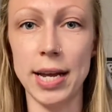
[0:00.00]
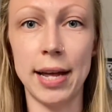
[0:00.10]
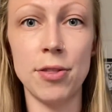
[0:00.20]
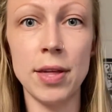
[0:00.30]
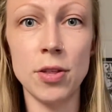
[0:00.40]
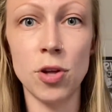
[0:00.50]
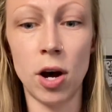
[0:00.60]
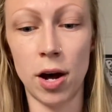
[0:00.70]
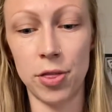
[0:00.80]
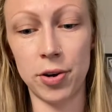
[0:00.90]
and I think that the
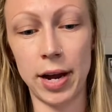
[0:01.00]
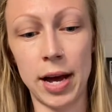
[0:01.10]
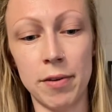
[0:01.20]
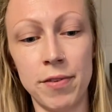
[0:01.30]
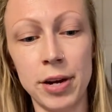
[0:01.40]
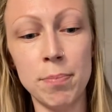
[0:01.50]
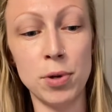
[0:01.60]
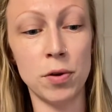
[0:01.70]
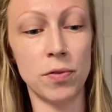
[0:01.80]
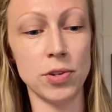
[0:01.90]
author had a very
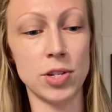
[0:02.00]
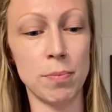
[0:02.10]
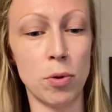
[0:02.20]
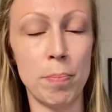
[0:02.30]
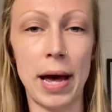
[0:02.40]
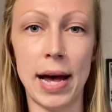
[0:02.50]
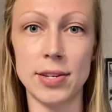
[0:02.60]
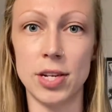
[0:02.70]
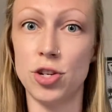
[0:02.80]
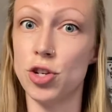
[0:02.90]
beautiful, simple
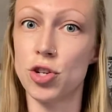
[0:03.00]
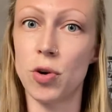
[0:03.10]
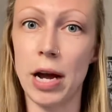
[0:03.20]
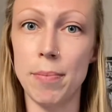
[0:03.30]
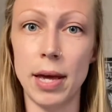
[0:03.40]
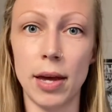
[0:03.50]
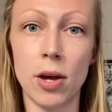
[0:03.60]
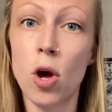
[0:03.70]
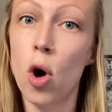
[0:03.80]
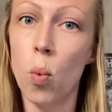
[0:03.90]
passage
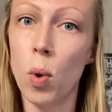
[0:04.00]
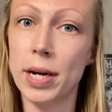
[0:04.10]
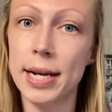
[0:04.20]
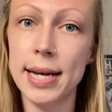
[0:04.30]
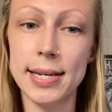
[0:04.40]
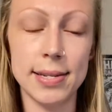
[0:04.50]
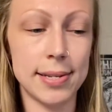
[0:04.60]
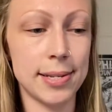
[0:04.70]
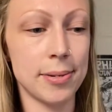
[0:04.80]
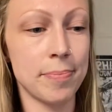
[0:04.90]
describing what it is.